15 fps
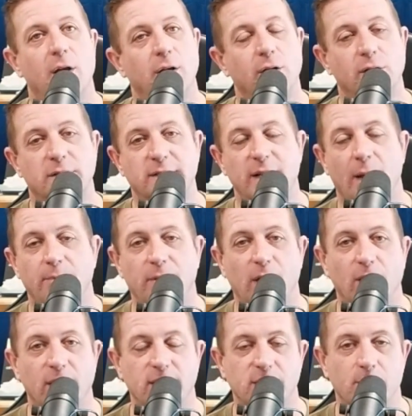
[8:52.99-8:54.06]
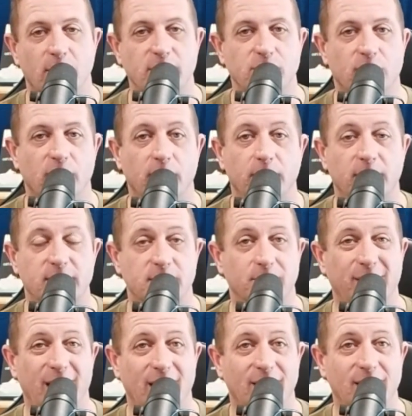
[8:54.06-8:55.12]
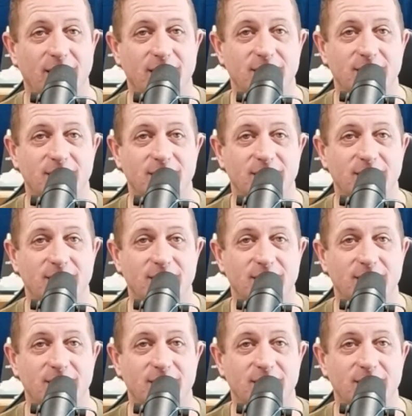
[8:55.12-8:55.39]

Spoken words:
You can stop there, get some ice cream, get some candies,